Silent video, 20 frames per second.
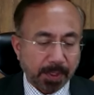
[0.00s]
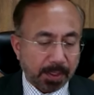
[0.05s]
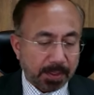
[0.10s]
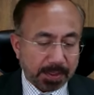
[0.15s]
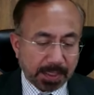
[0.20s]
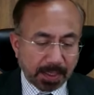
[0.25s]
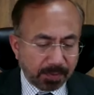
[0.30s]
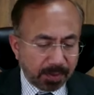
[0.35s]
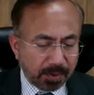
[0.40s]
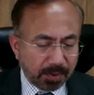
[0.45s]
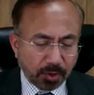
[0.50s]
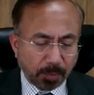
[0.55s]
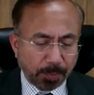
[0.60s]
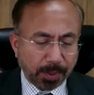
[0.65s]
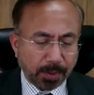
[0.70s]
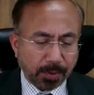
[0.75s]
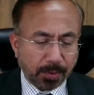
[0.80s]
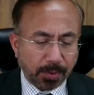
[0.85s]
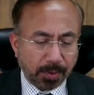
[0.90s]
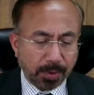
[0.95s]
Seventh
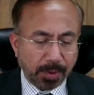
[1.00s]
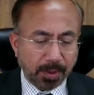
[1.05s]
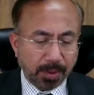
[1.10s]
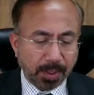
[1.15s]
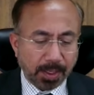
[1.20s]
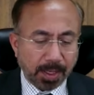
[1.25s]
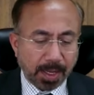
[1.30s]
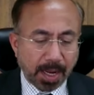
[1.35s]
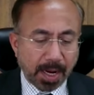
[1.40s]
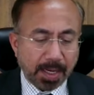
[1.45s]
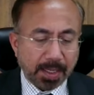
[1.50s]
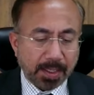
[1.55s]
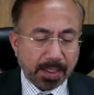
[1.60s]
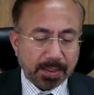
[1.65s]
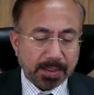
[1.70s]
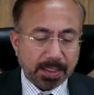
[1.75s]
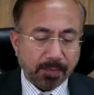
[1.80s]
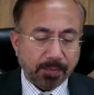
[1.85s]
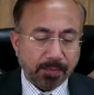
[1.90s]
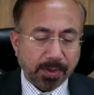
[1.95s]
topic, all
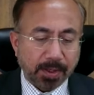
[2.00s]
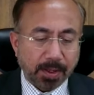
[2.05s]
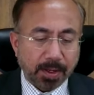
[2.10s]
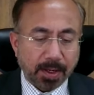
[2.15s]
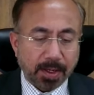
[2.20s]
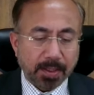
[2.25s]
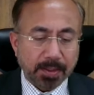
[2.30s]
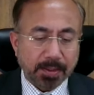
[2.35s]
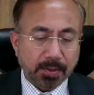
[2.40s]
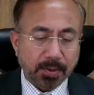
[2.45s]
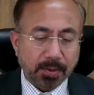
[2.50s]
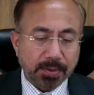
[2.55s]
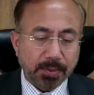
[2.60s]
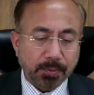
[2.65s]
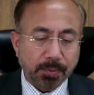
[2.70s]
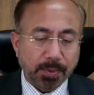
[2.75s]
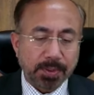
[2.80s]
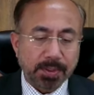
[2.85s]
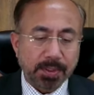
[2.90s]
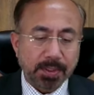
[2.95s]
ideas having large
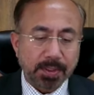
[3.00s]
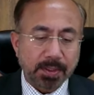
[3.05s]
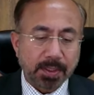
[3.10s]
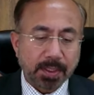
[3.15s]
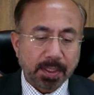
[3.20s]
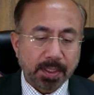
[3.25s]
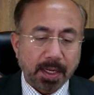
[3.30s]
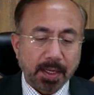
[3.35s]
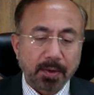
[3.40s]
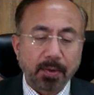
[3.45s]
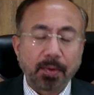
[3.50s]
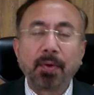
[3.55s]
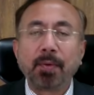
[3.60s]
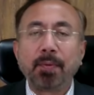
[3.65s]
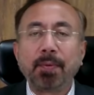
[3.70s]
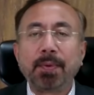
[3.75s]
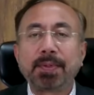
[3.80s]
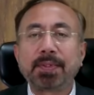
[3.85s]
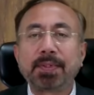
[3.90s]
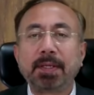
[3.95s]
consequences are
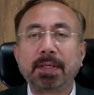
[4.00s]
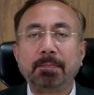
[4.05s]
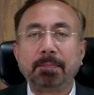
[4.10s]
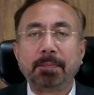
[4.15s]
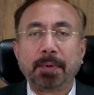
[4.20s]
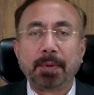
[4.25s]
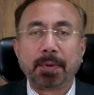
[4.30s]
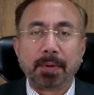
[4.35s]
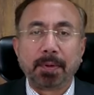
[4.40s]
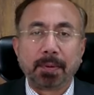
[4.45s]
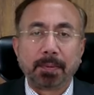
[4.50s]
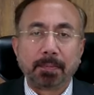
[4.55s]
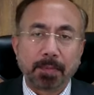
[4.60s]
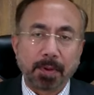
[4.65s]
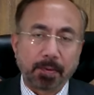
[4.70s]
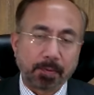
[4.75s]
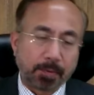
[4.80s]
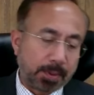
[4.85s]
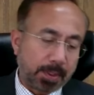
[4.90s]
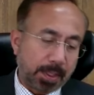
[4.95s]
always simple
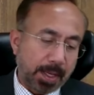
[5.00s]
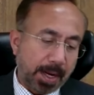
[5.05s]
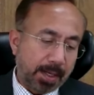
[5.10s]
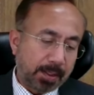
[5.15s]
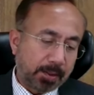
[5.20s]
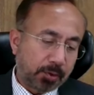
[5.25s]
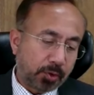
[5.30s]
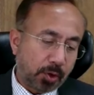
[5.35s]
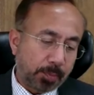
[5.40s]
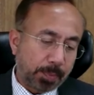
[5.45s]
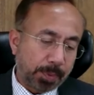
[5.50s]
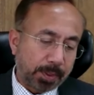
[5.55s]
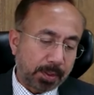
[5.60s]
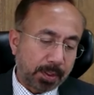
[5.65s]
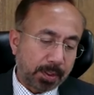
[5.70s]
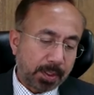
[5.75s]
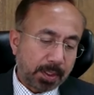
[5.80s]
even the eighth topic,